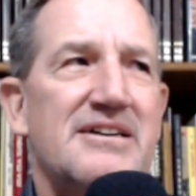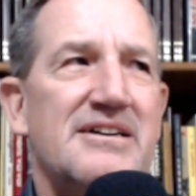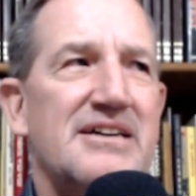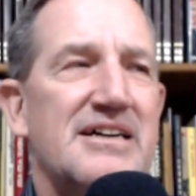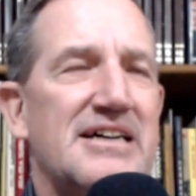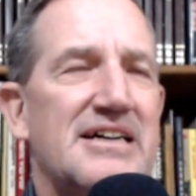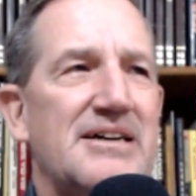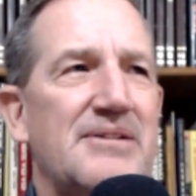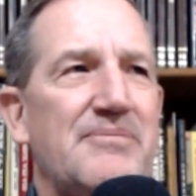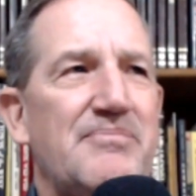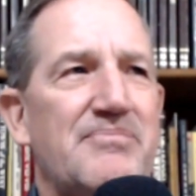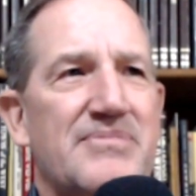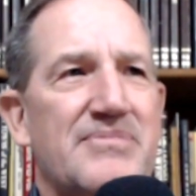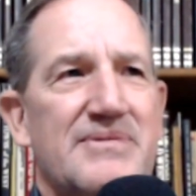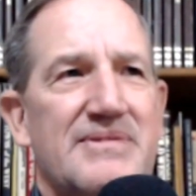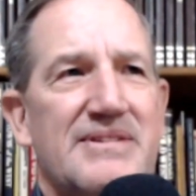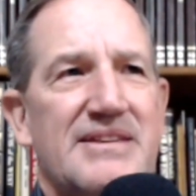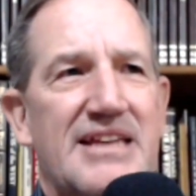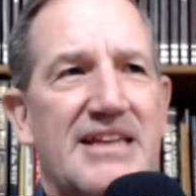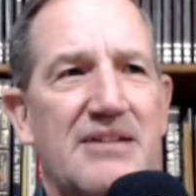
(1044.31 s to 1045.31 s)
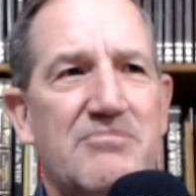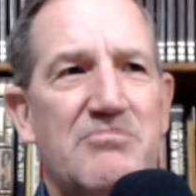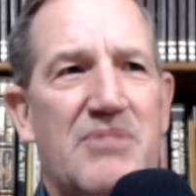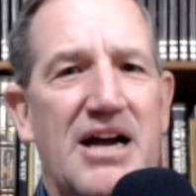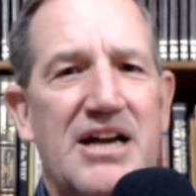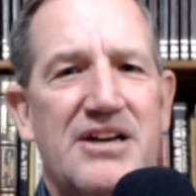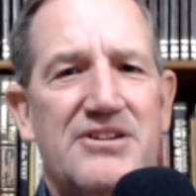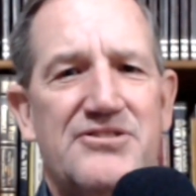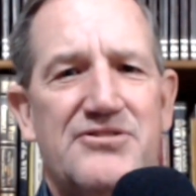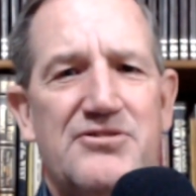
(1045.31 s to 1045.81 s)
10
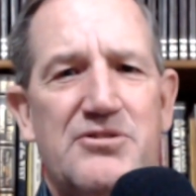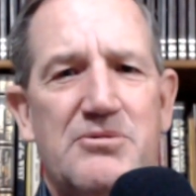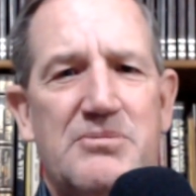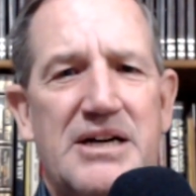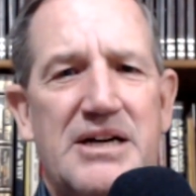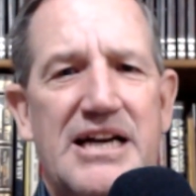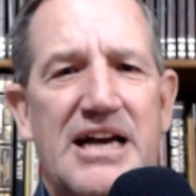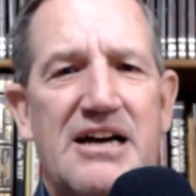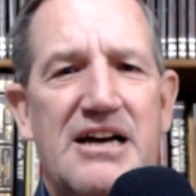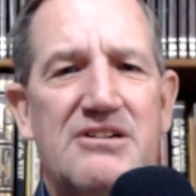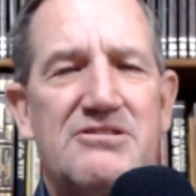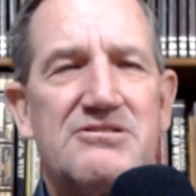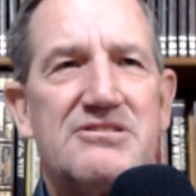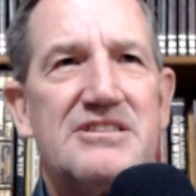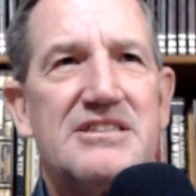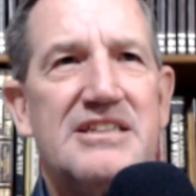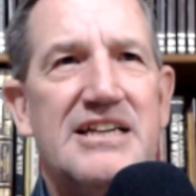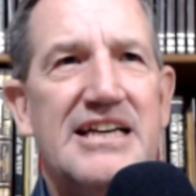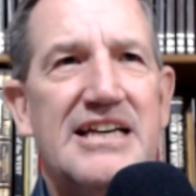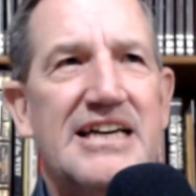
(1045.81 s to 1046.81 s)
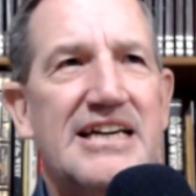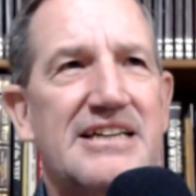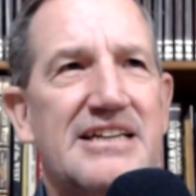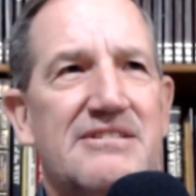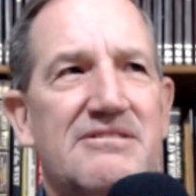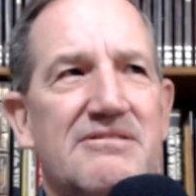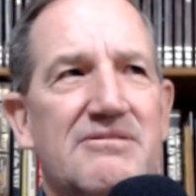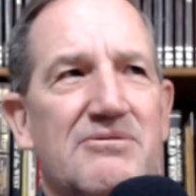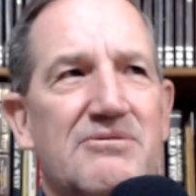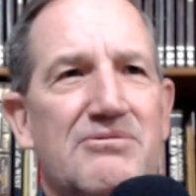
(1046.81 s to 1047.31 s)
miles from my house,
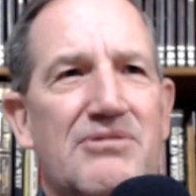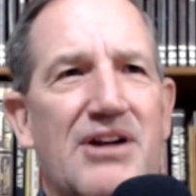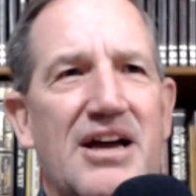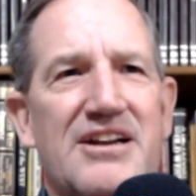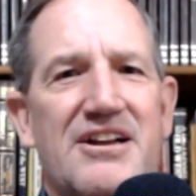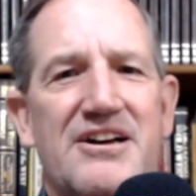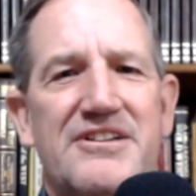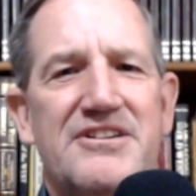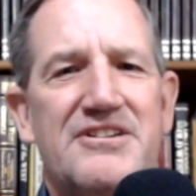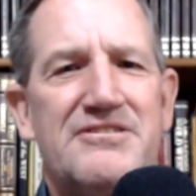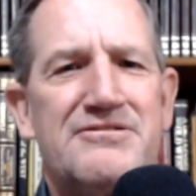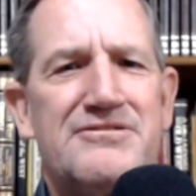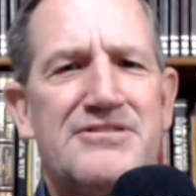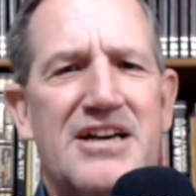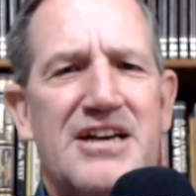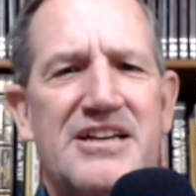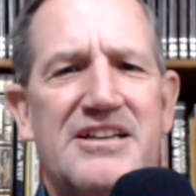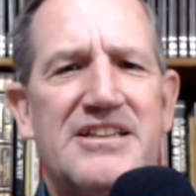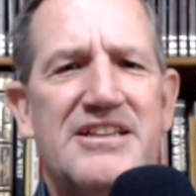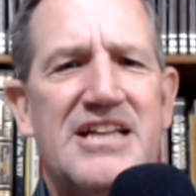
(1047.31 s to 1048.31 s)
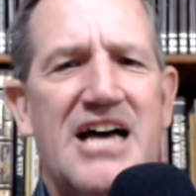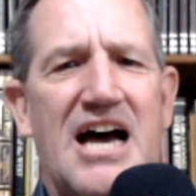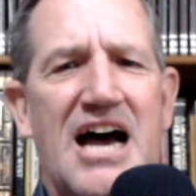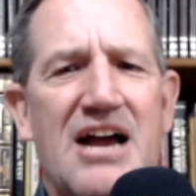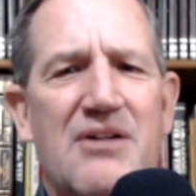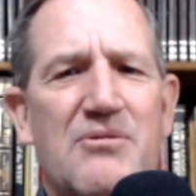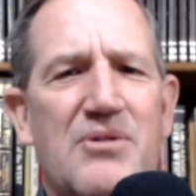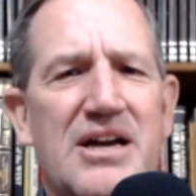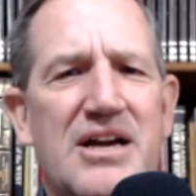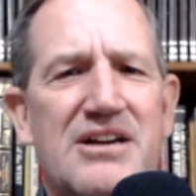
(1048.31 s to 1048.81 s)
and right on the side of the
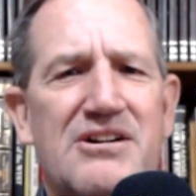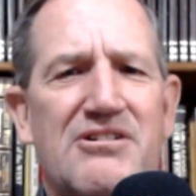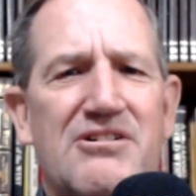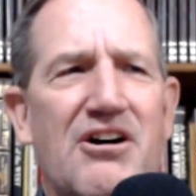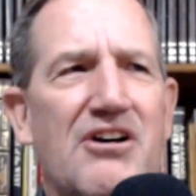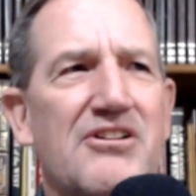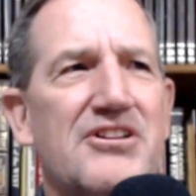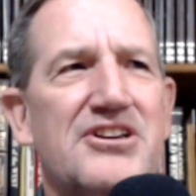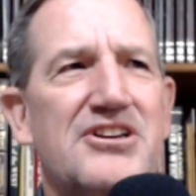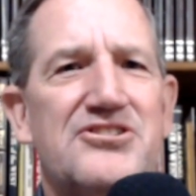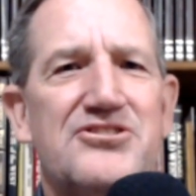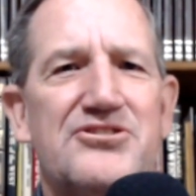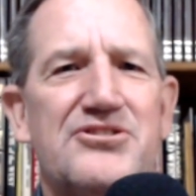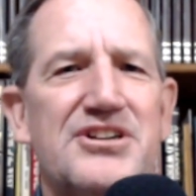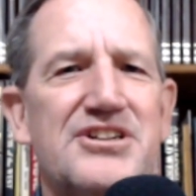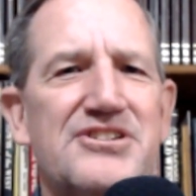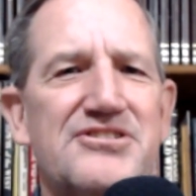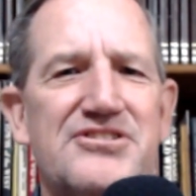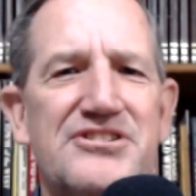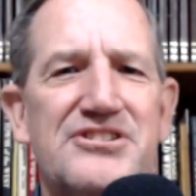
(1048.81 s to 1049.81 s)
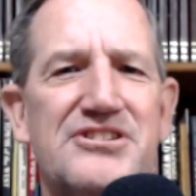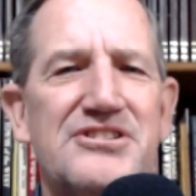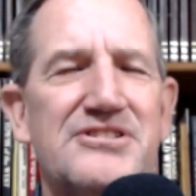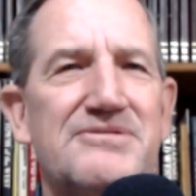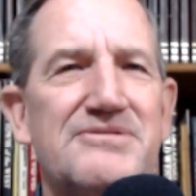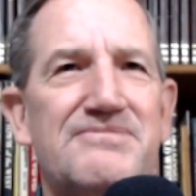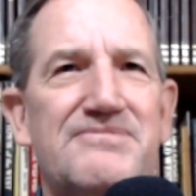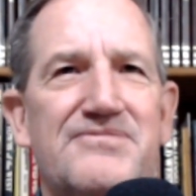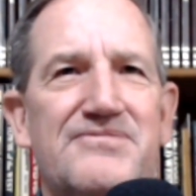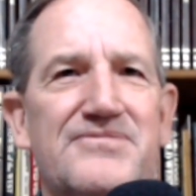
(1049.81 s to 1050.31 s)
highway are all these trees that
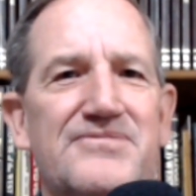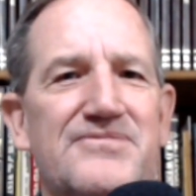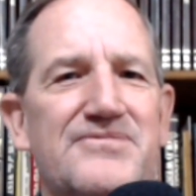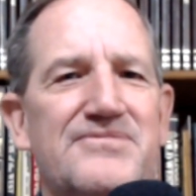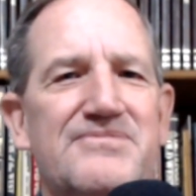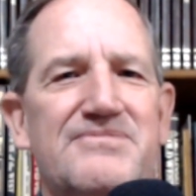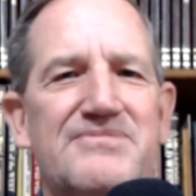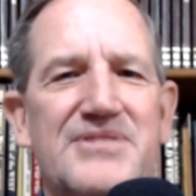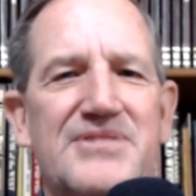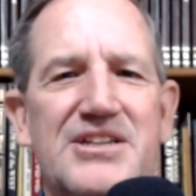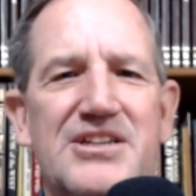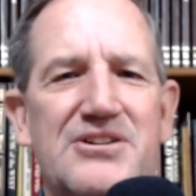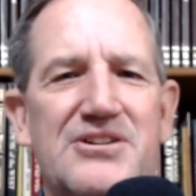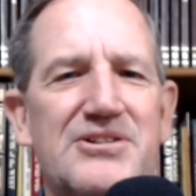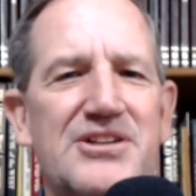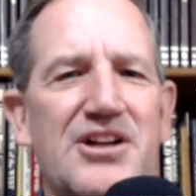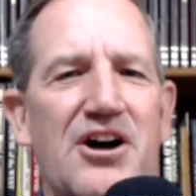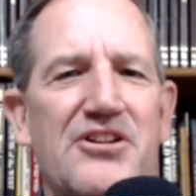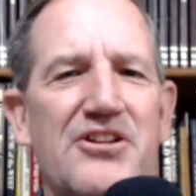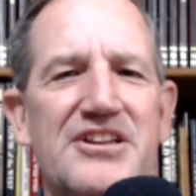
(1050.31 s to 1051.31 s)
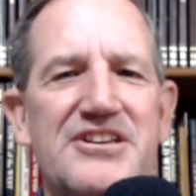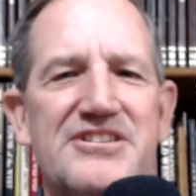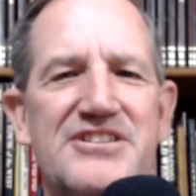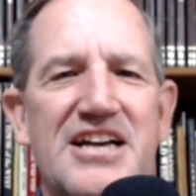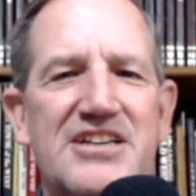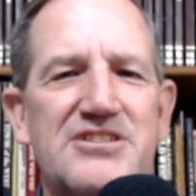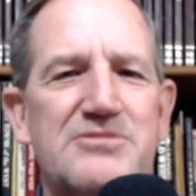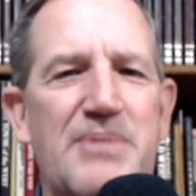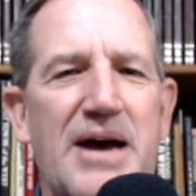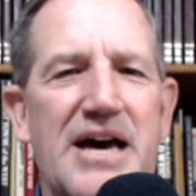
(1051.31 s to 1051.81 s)
are, and all these
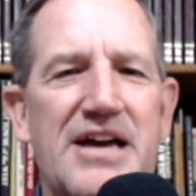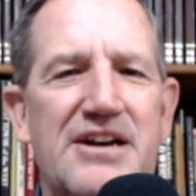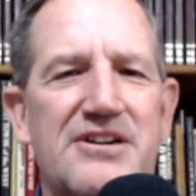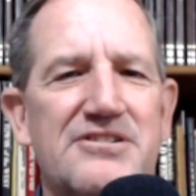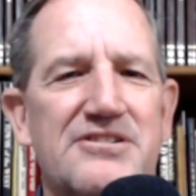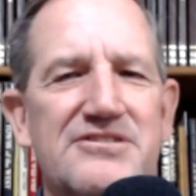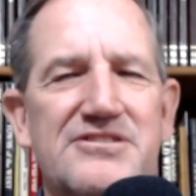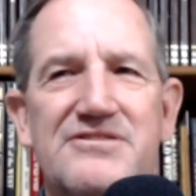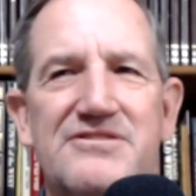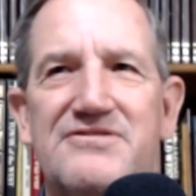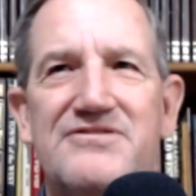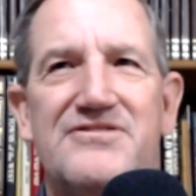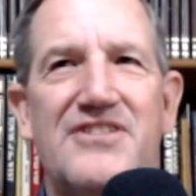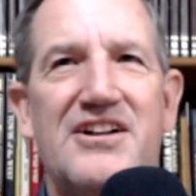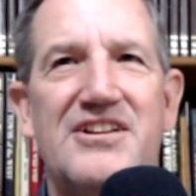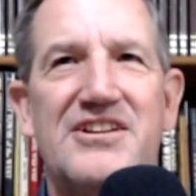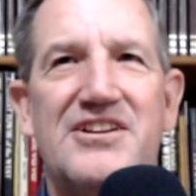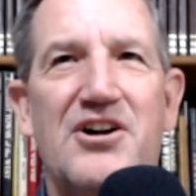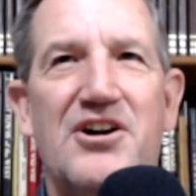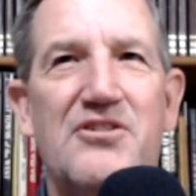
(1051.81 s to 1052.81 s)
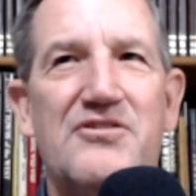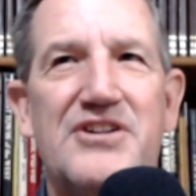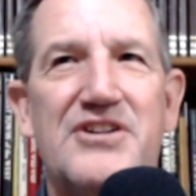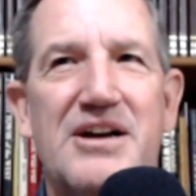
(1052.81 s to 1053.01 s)
X patterns and falling over.